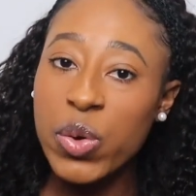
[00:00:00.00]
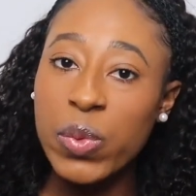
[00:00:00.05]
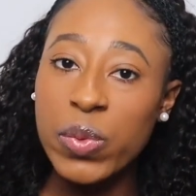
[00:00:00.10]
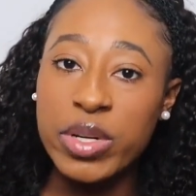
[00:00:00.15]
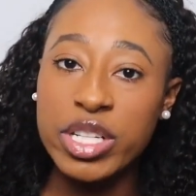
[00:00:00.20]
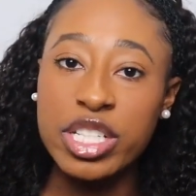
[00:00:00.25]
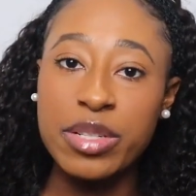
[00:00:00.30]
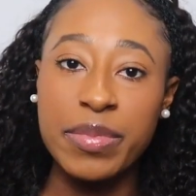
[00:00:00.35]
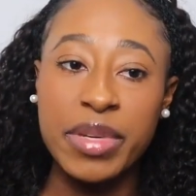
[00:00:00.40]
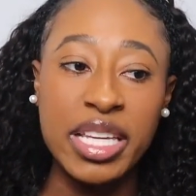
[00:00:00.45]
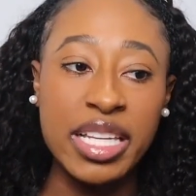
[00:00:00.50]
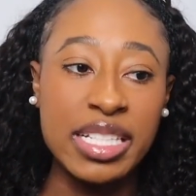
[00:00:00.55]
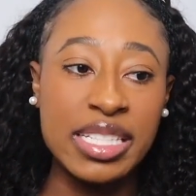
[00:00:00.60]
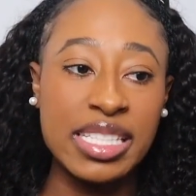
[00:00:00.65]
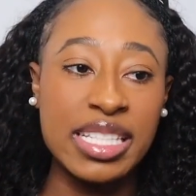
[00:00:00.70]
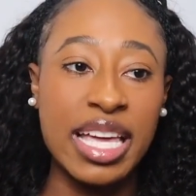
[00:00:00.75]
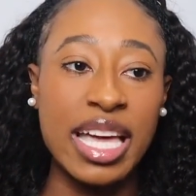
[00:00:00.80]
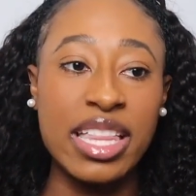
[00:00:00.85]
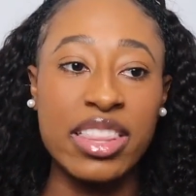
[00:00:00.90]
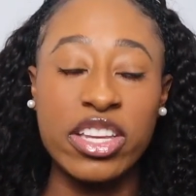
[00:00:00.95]
which
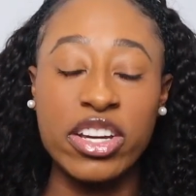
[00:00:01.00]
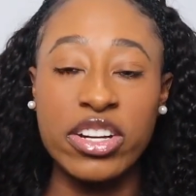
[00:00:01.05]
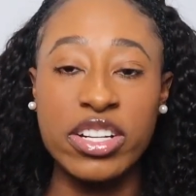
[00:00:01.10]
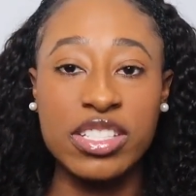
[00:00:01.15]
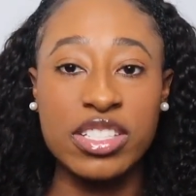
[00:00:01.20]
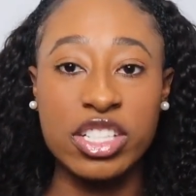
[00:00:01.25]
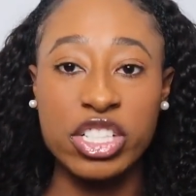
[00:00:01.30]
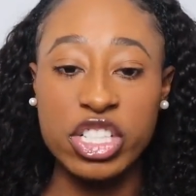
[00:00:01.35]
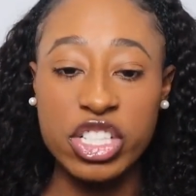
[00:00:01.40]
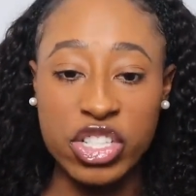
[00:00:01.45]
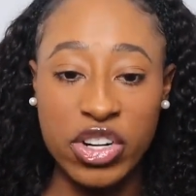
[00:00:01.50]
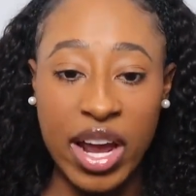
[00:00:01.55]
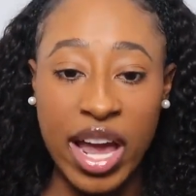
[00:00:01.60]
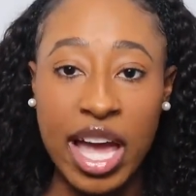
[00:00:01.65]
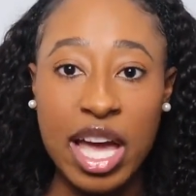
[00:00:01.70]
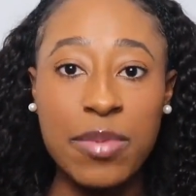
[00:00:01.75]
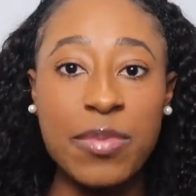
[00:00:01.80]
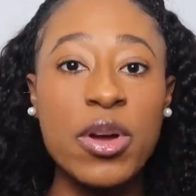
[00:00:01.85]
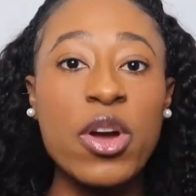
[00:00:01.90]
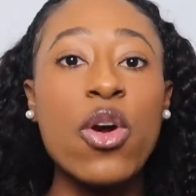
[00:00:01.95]
means that there is a
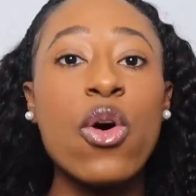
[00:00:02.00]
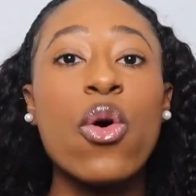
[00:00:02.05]
strap,